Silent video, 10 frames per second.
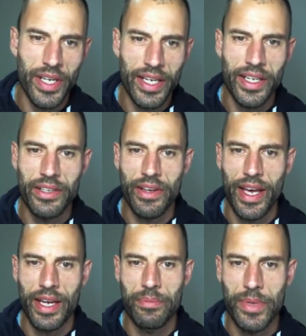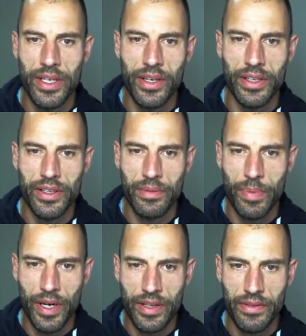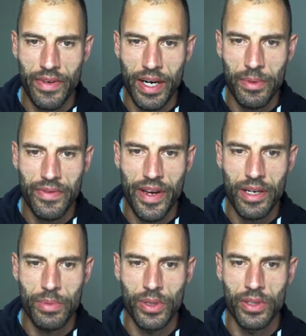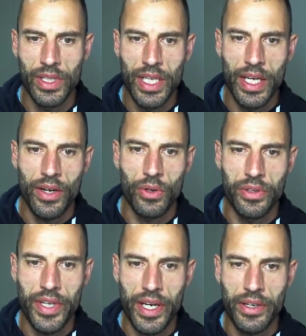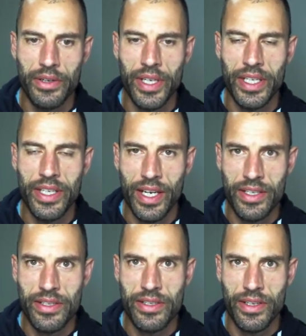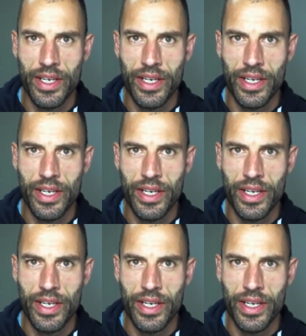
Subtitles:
idea to add Miniconda to the path environment variable, although it does